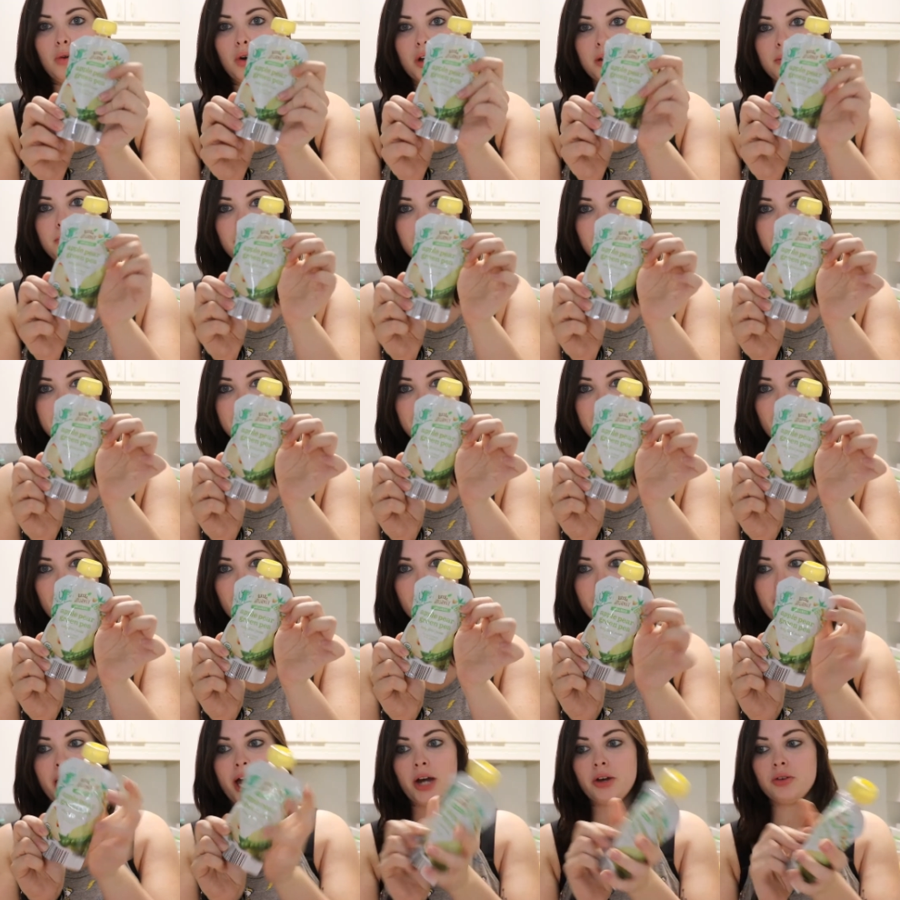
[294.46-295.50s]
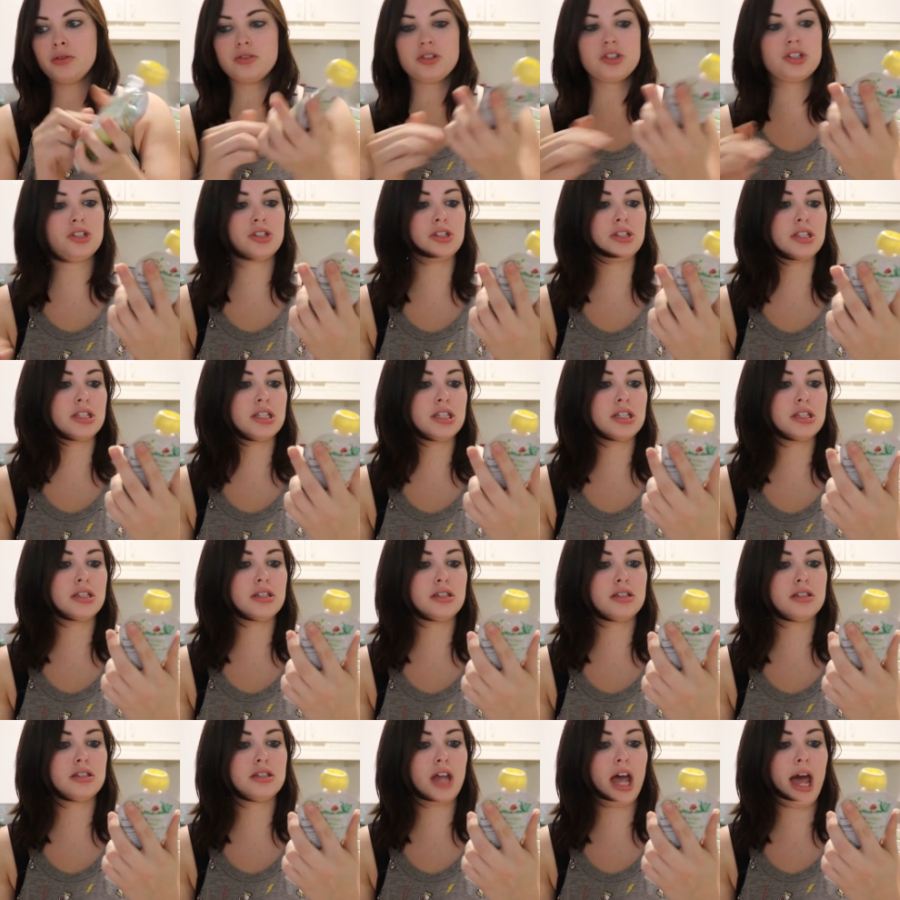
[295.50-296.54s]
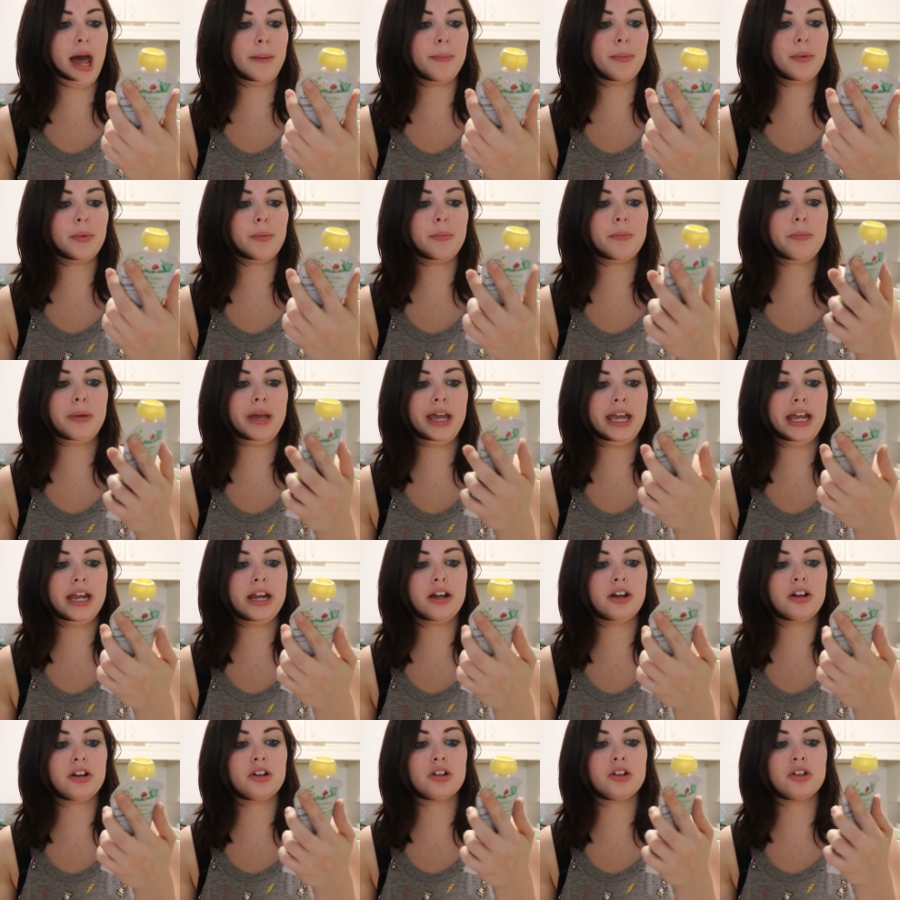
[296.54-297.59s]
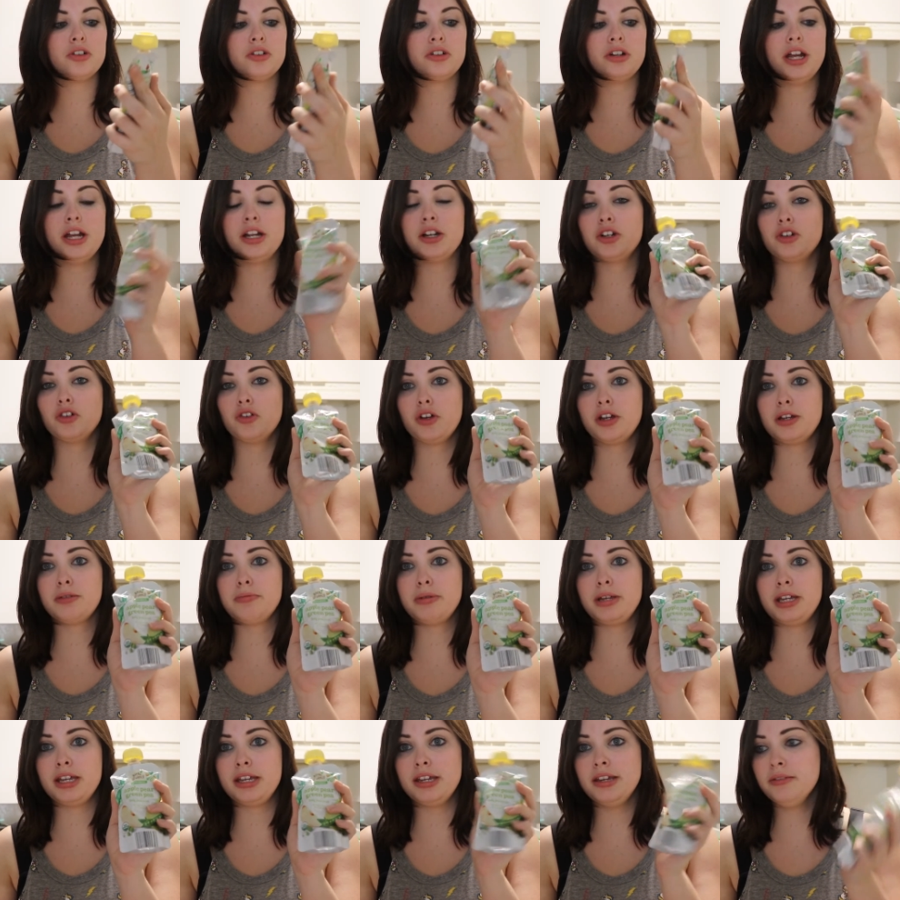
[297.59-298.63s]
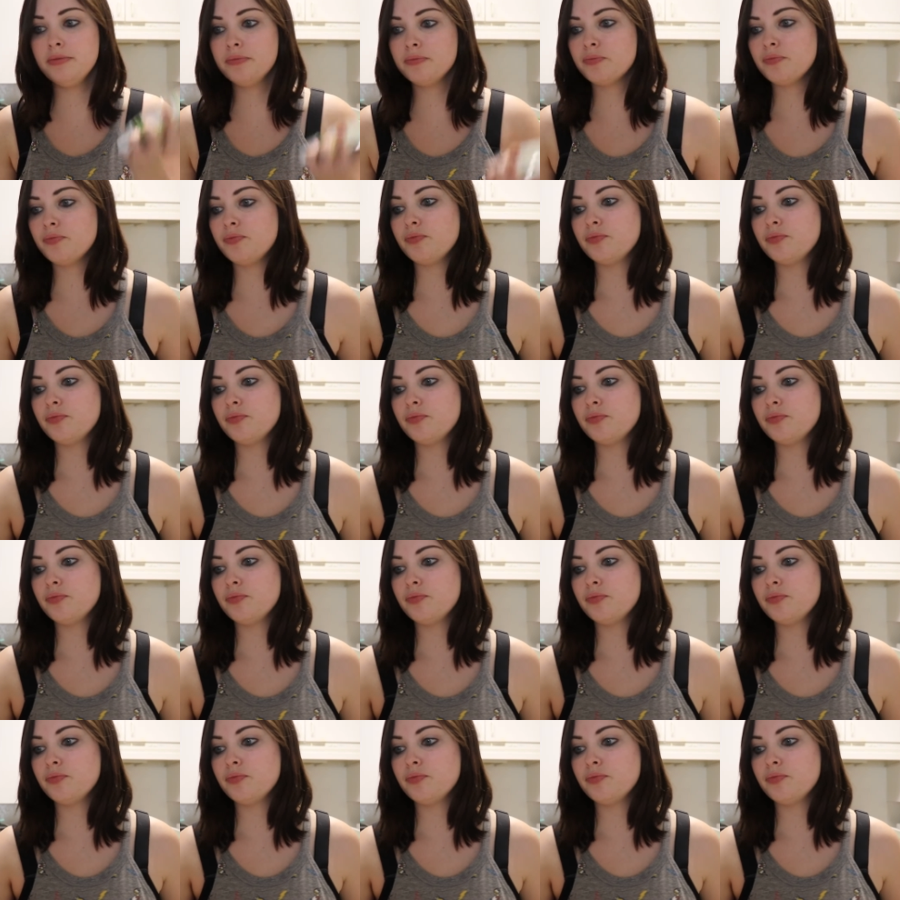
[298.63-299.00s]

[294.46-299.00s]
one baby food pouch. This is apple, pear, and green pea.